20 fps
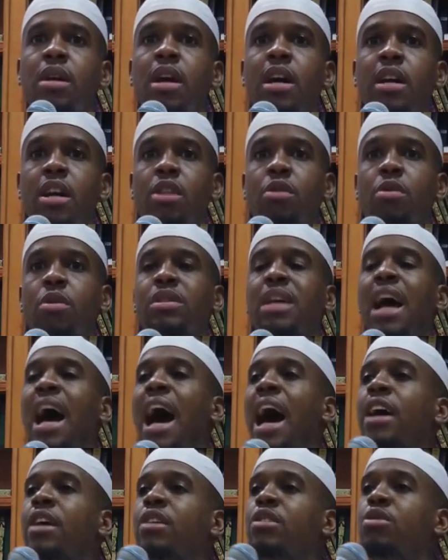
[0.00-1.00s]
In other words,
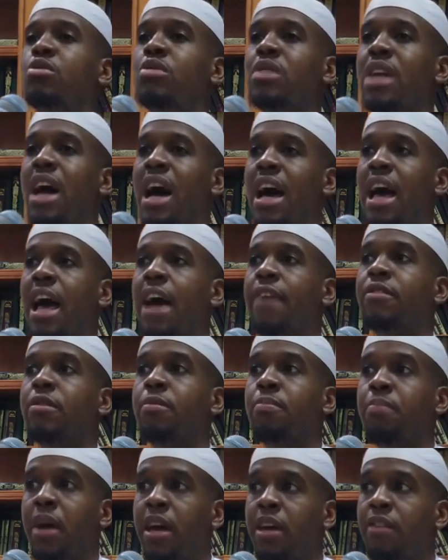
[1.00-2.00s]
I do not have to
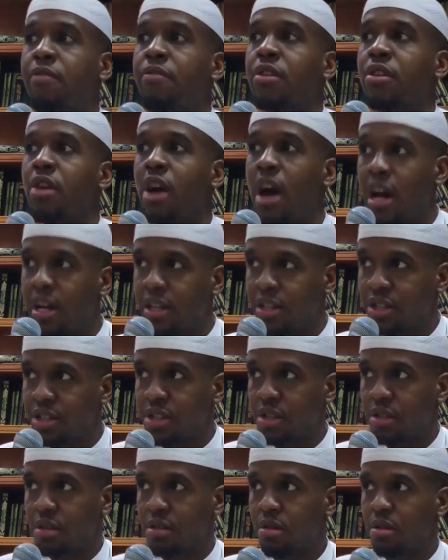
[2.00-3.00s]
pay for your
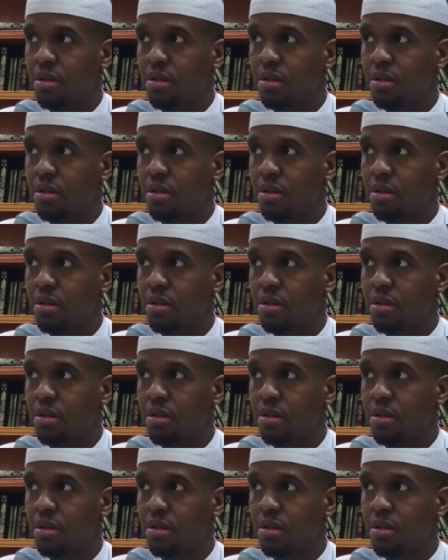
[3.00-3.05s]
Hajj.